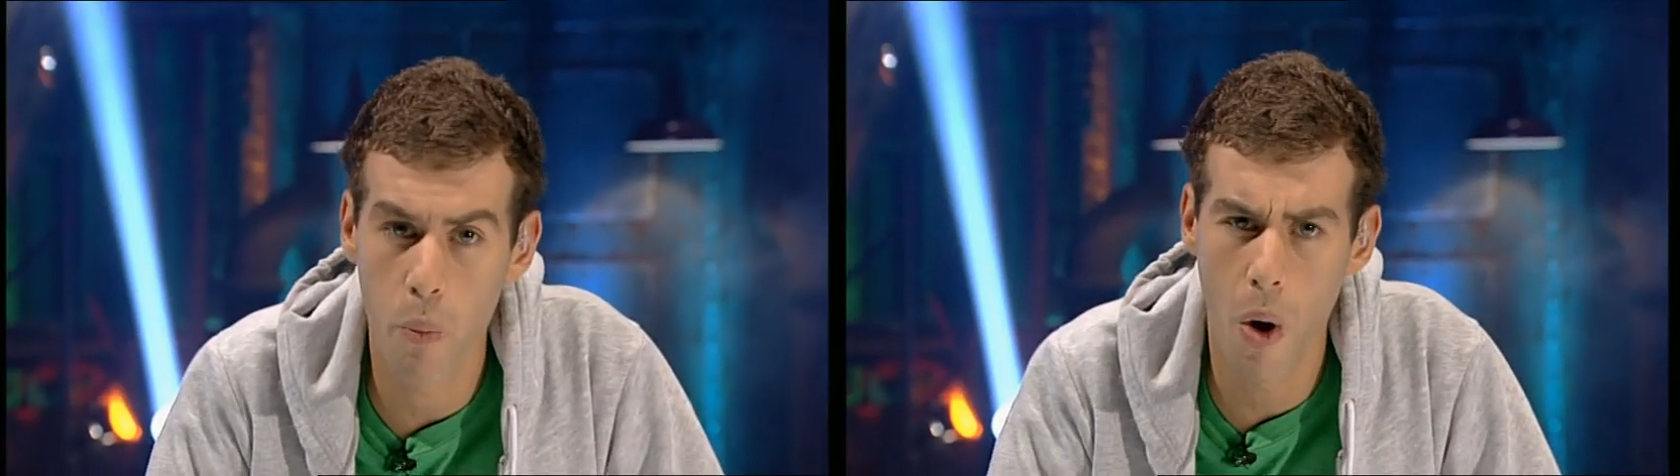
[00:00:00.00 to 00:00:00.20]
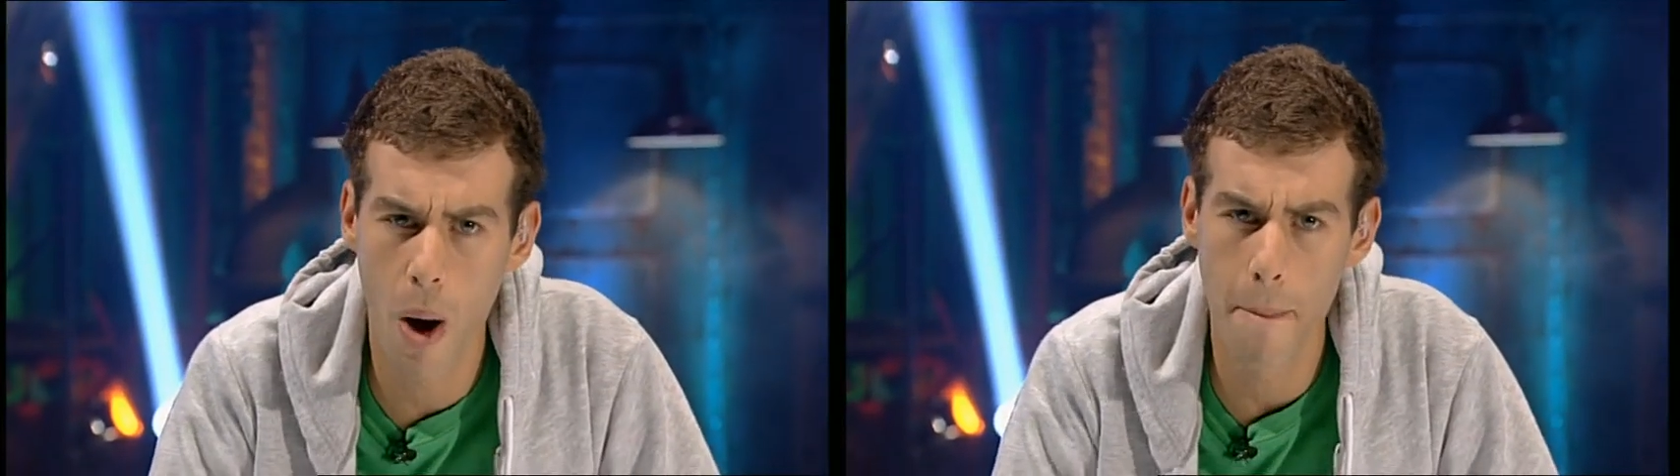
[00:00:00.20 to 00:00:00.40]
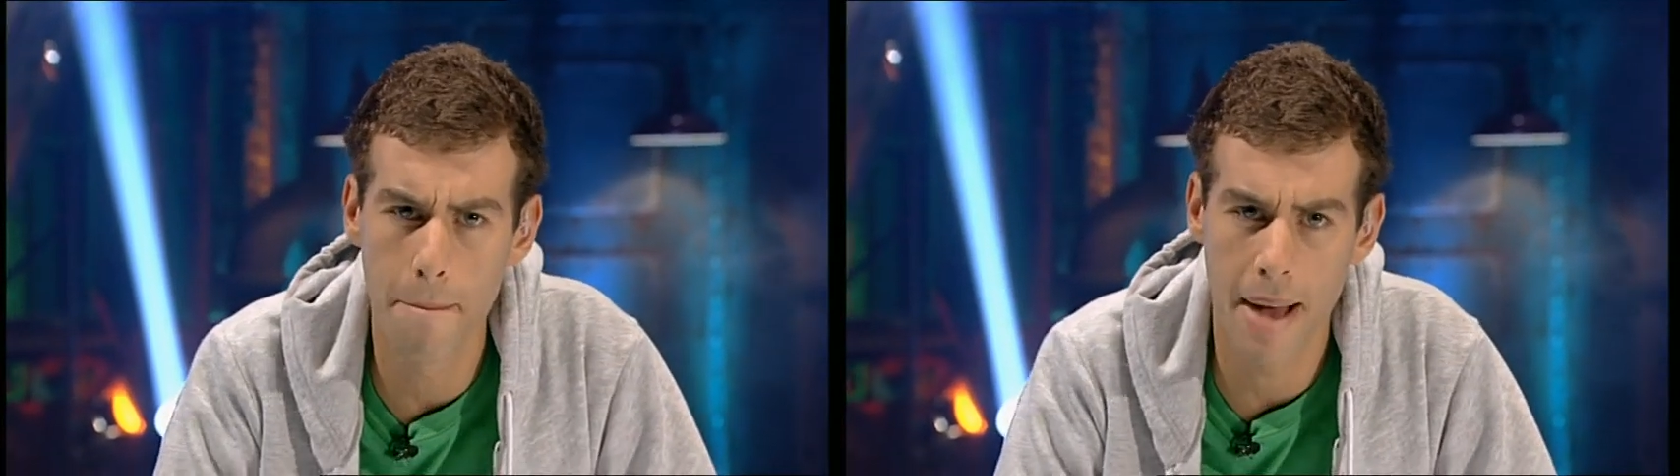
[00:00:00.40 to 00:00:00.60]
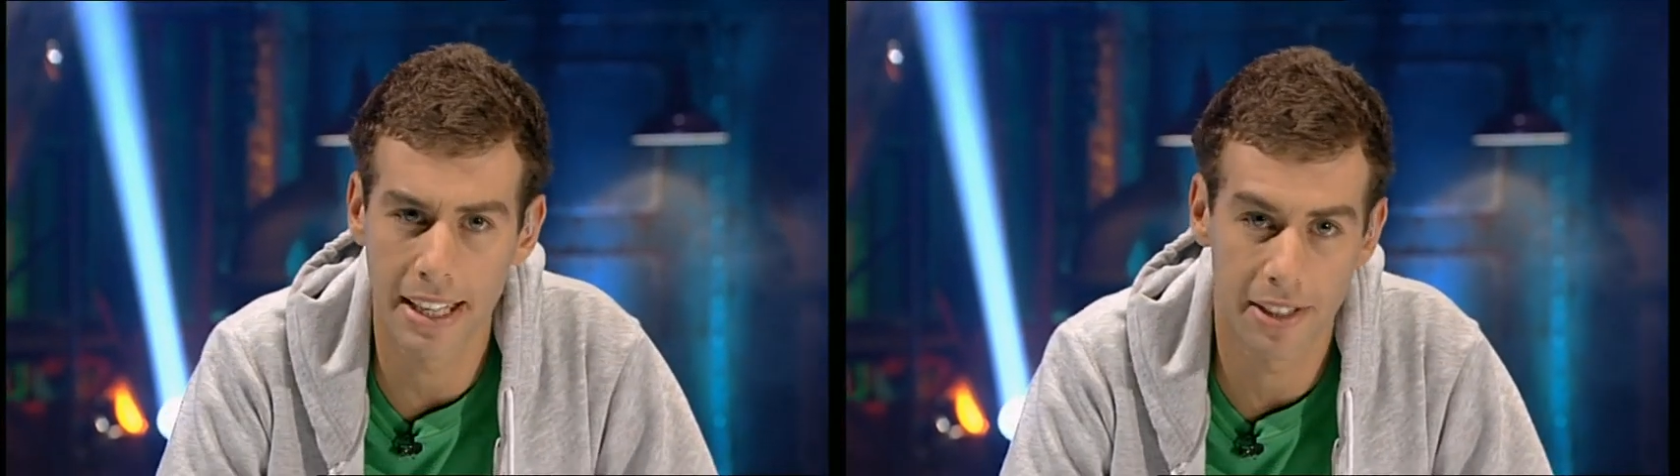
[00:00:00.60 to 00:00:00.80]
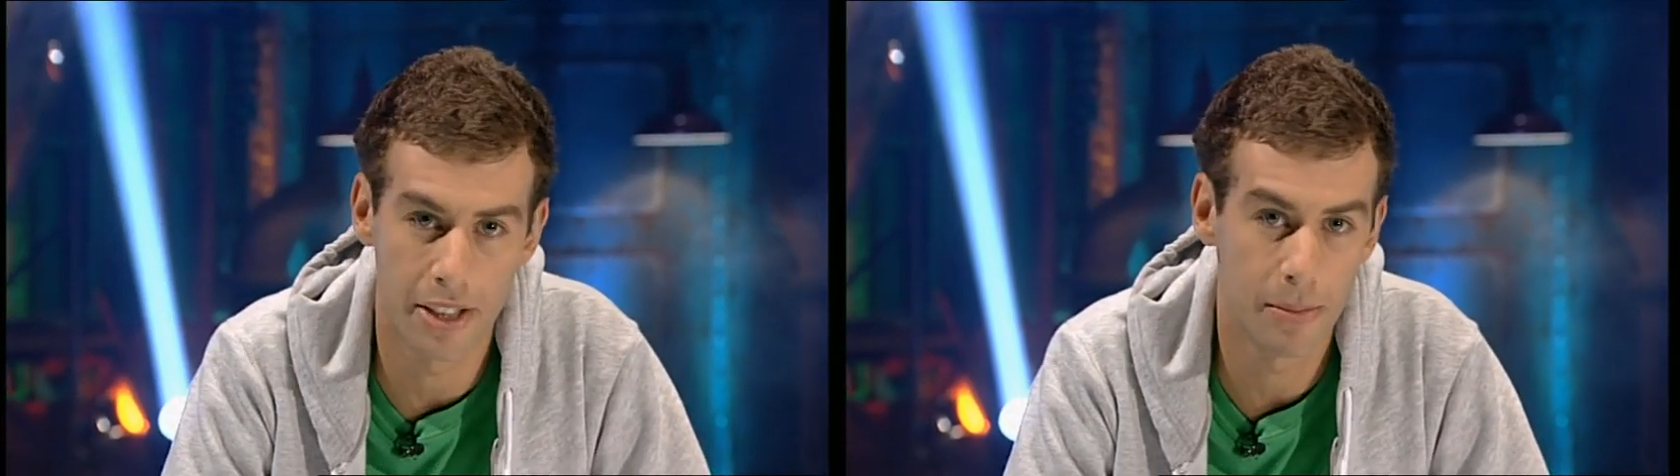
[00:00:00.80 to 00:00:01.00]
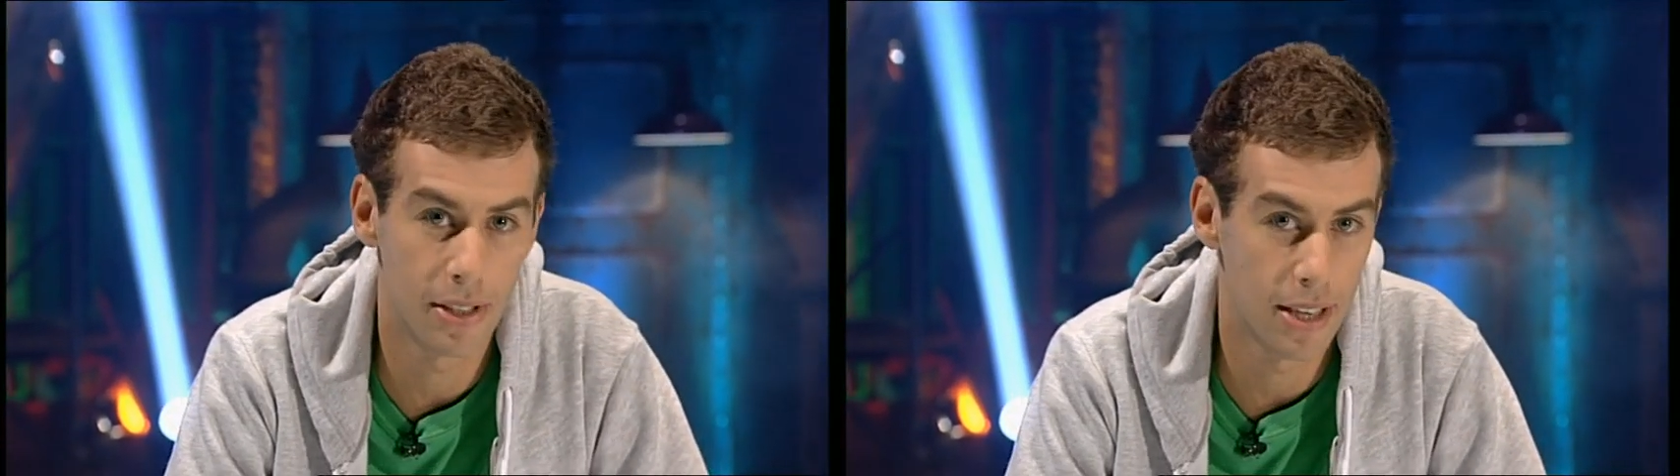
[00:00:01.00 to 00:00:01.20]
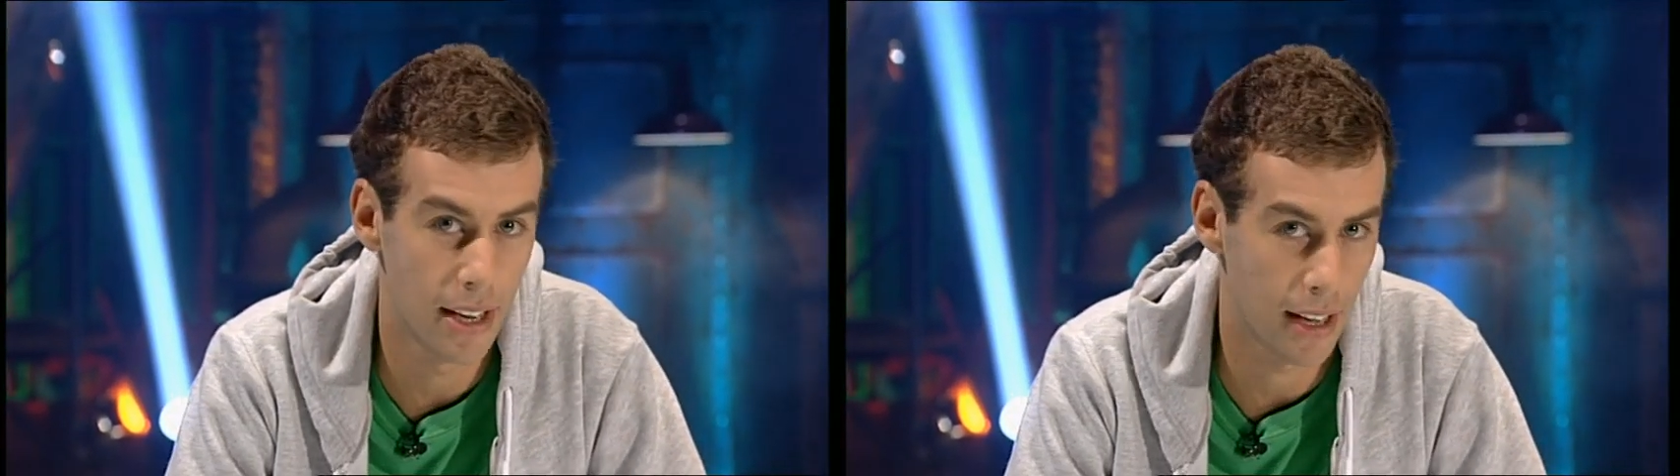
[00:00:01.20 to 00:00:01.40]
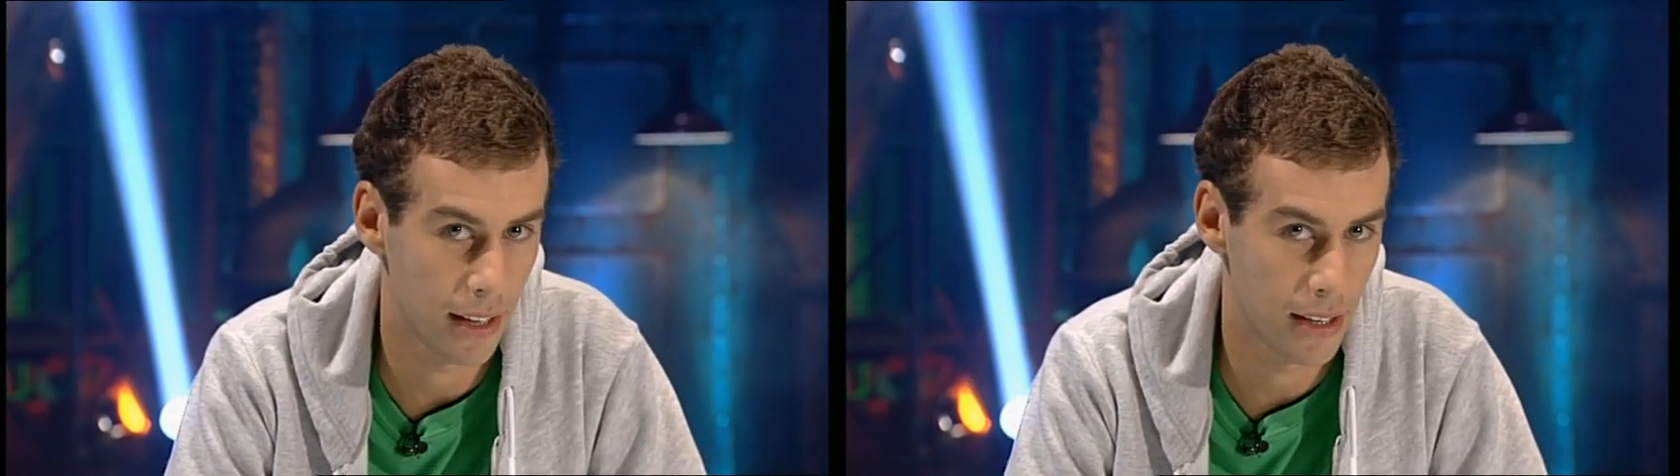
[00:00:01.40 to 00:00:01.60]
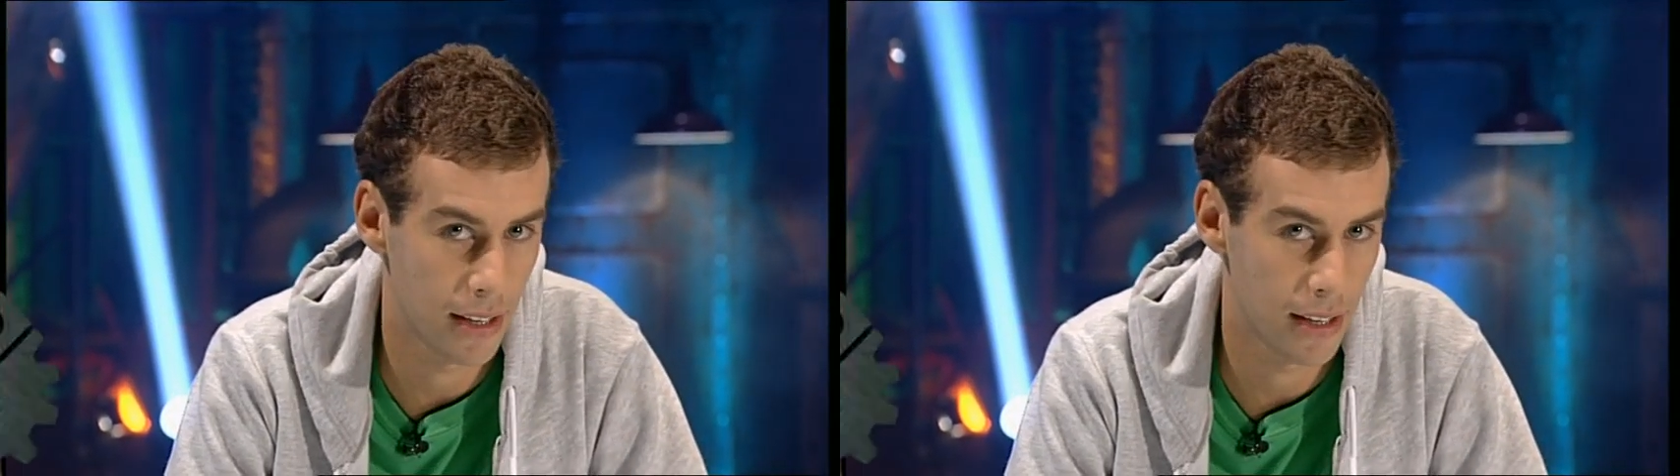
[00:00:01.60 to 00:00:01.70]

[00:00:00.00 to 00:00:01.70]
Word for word: what makes them tick?